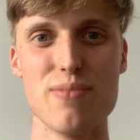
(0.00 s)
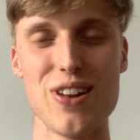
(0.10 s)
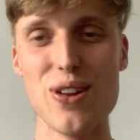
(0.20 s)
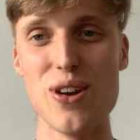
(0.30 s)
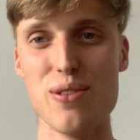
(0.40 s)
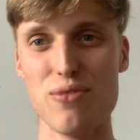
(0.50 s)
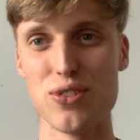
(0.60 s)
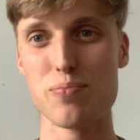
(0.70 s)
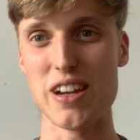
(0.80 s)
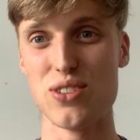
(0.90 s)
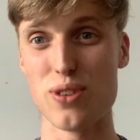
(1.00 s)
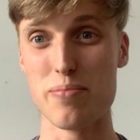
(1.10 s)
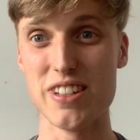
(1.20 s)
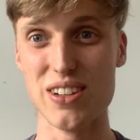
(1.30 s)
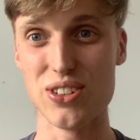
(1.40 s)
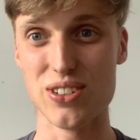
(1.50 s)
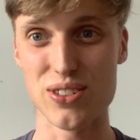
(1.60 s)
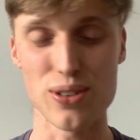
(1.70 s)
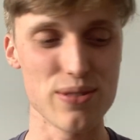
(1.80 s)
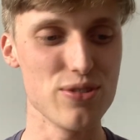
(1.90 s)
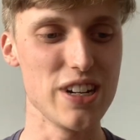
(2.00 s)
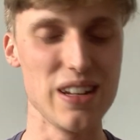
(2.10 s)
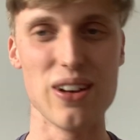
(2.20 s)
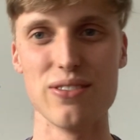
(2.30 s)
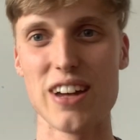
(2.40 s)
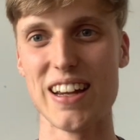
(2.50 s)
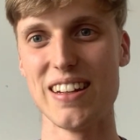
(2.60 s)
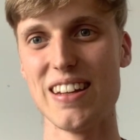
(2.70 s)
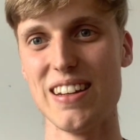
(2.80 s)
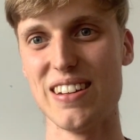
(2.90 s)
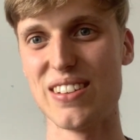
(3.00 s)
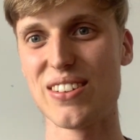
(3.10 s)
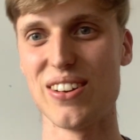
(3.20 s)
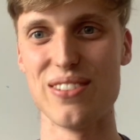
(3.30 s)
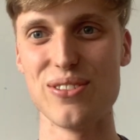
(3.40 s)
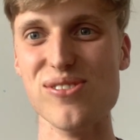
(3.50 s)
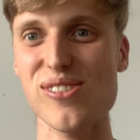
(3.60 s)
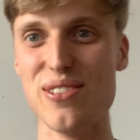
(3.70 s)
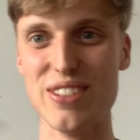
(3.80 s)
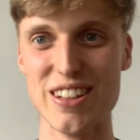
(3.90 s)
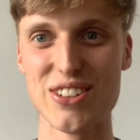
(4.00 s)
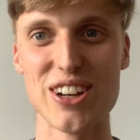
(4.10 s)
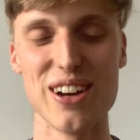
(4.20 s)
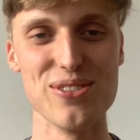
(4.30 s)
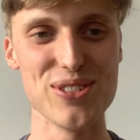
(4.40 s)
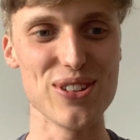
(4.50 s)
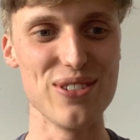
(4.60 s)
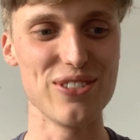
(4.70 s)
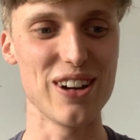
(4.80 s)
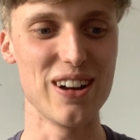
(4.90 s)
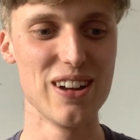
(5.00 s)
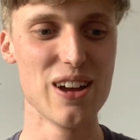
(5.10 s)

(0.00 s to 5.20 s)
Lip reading: learn with spaced repetition. So I really love Anki, and it's kind of all over this channel so far.